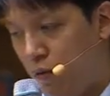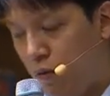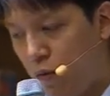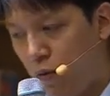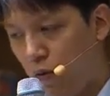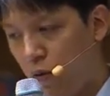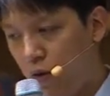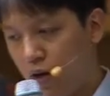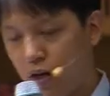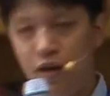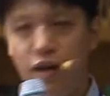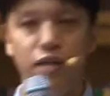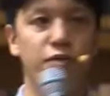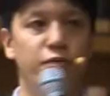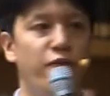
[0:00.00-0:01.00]
for
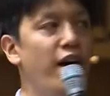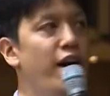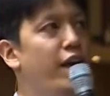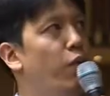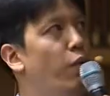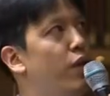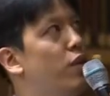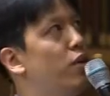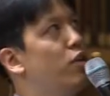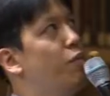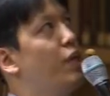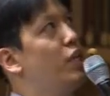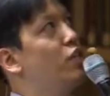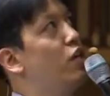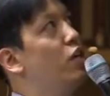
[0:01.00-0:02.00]
classifying whether the
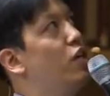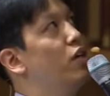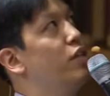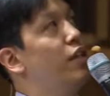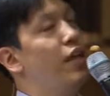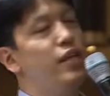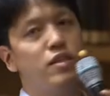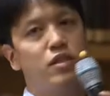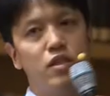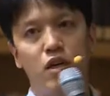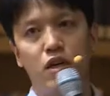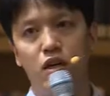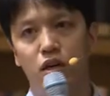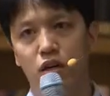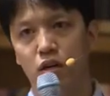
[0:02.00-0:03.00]
picture contains
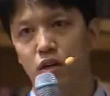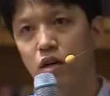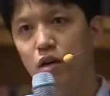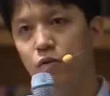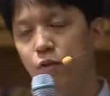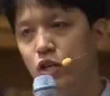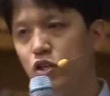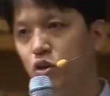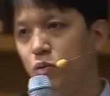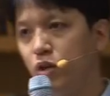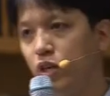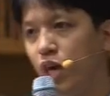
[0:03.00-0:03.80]
the face of the